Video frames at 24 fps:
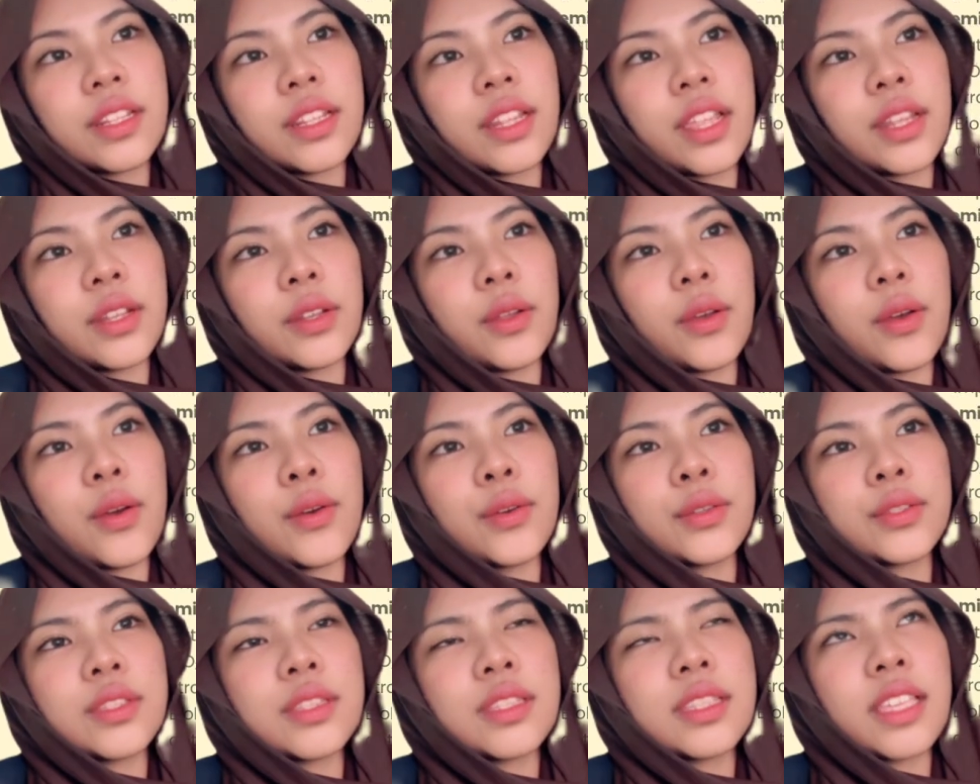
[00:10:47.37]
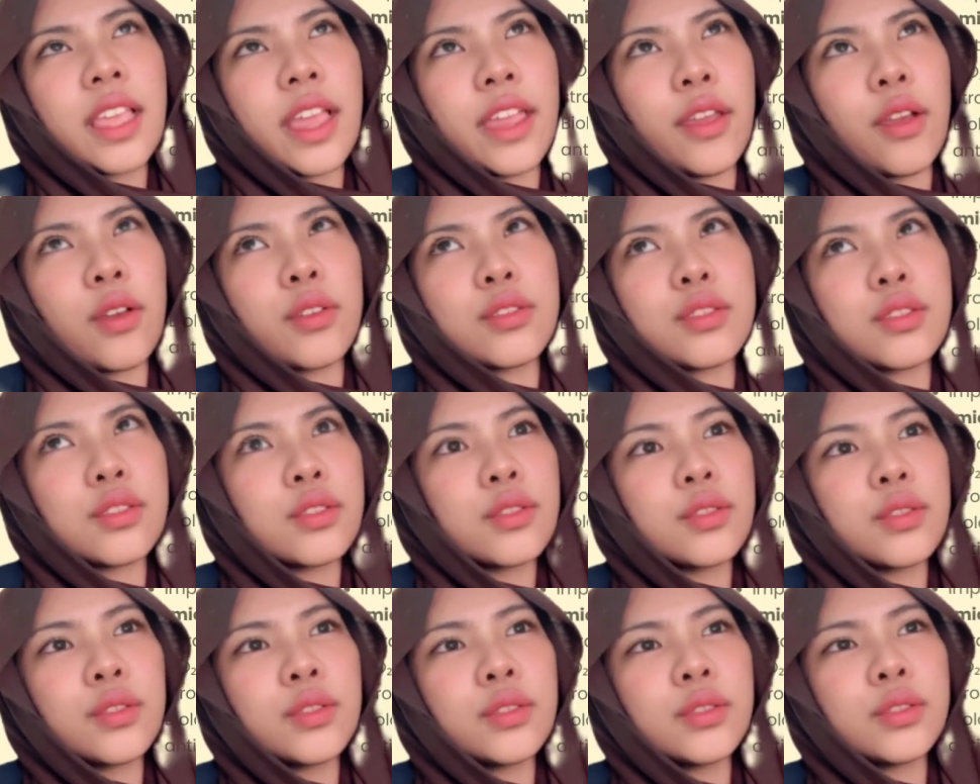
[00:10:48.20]
nano
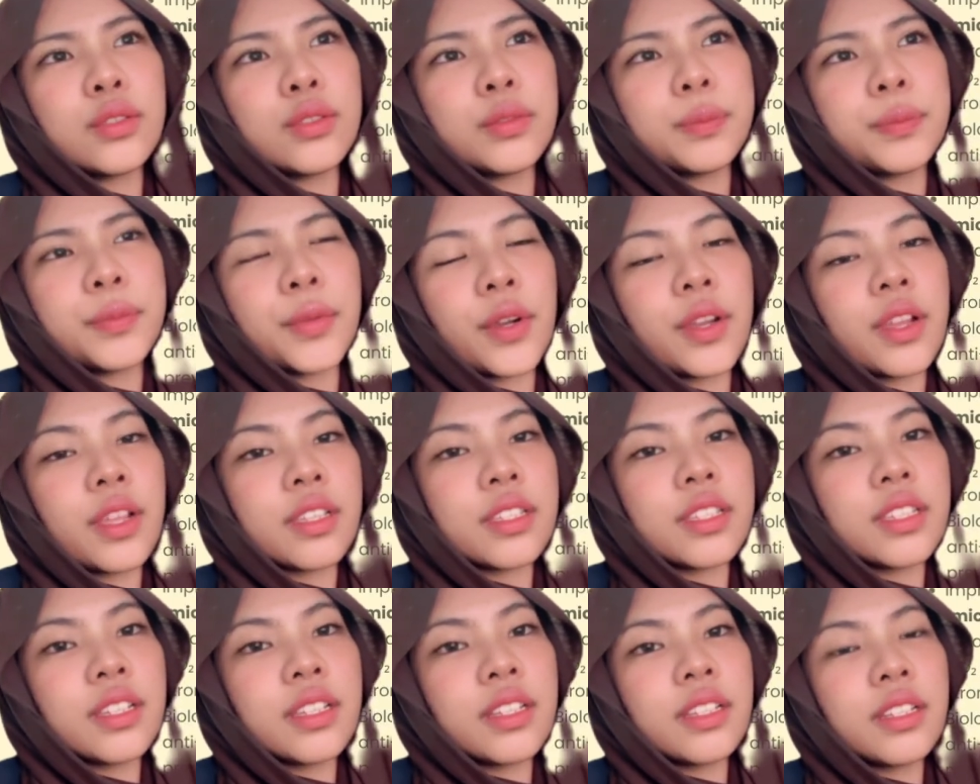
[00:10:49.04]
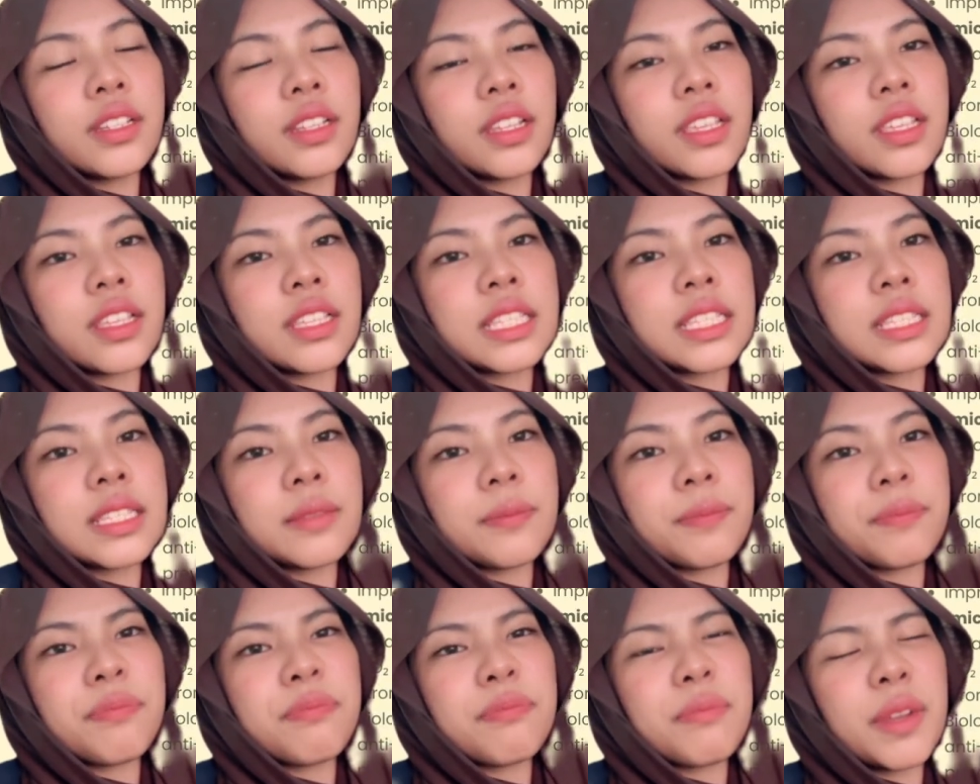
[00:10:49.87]
TiO2 production
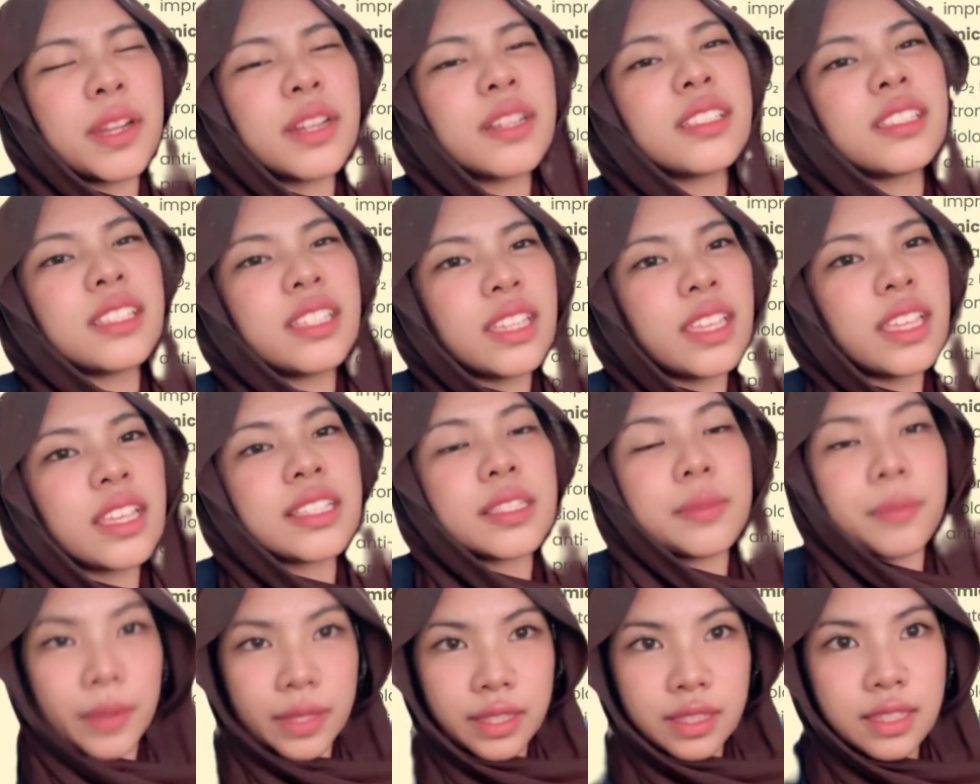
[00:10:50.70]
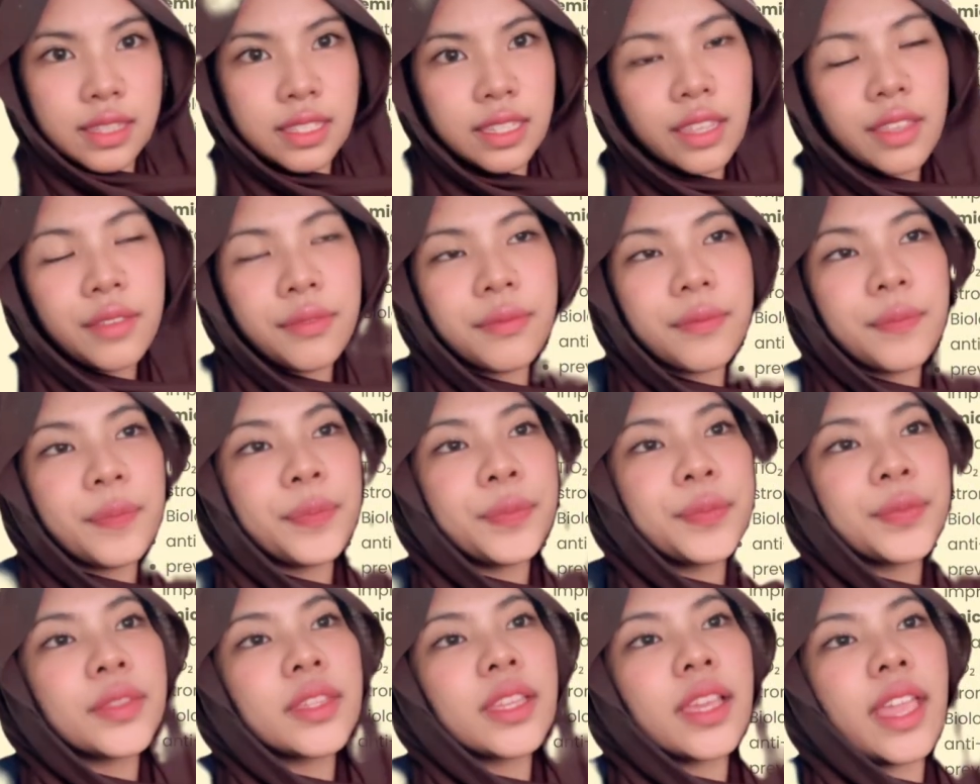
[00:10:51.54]
is barely expensive,
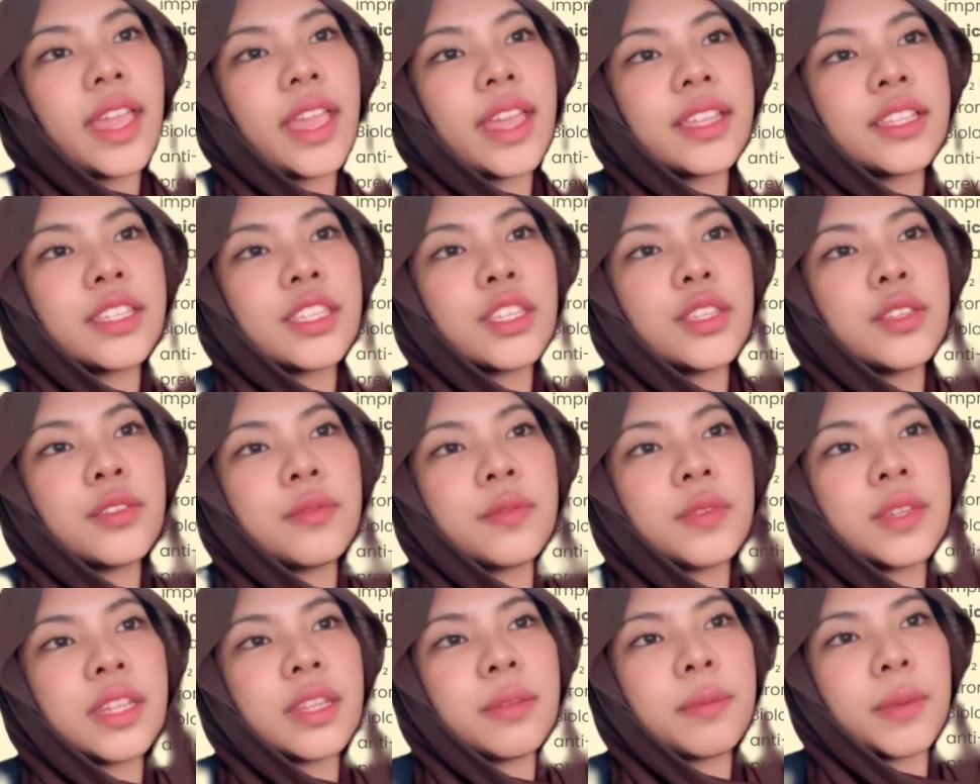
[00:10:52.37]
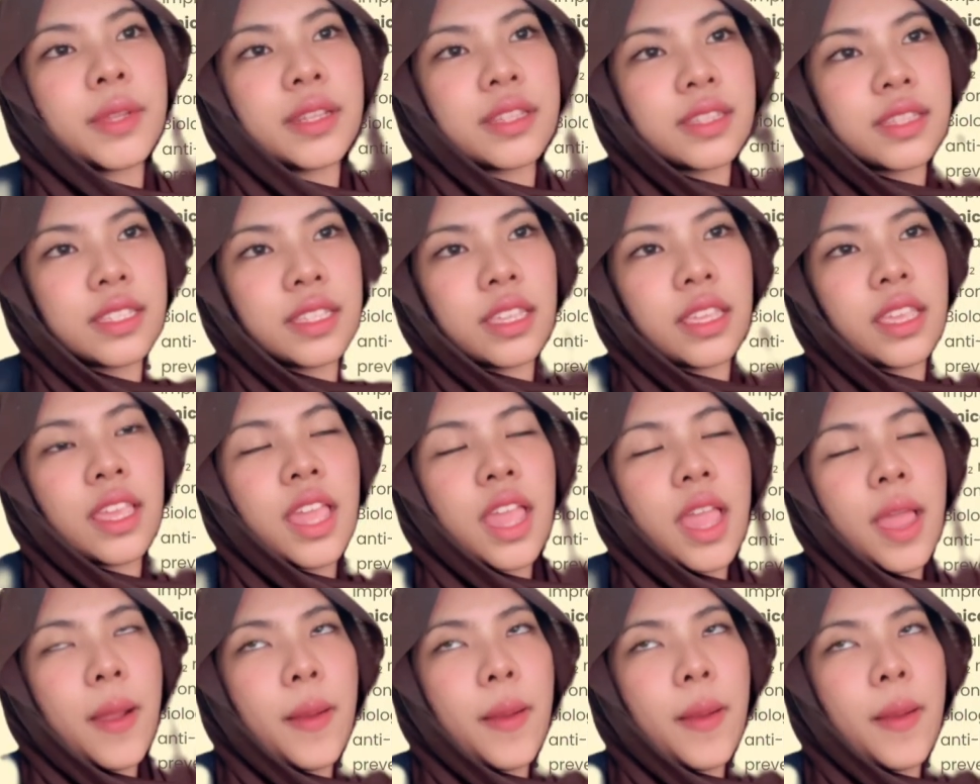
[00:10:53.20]
and UV dependency.